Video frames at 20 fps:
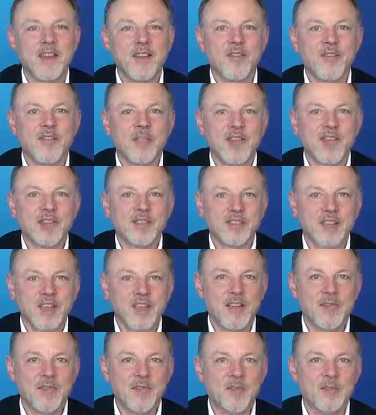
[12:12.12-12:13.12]
And thanks
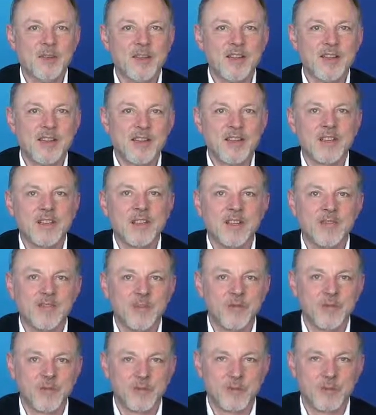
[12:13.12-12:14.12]
everyone, and I
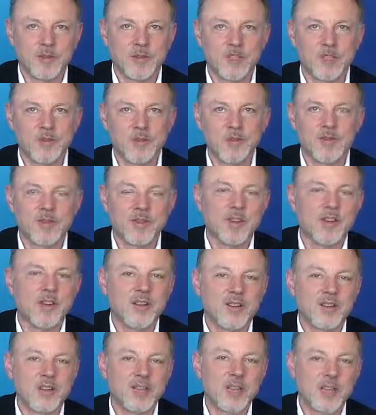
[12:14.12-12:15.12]
look forward to
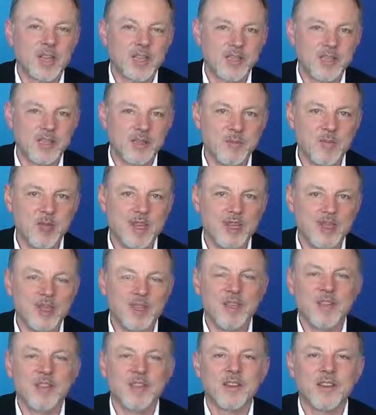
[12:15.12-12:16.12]
the
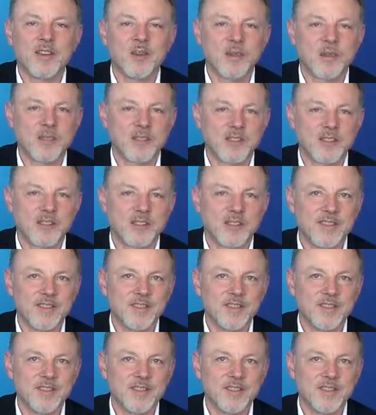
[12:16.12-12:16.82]
participation in the course.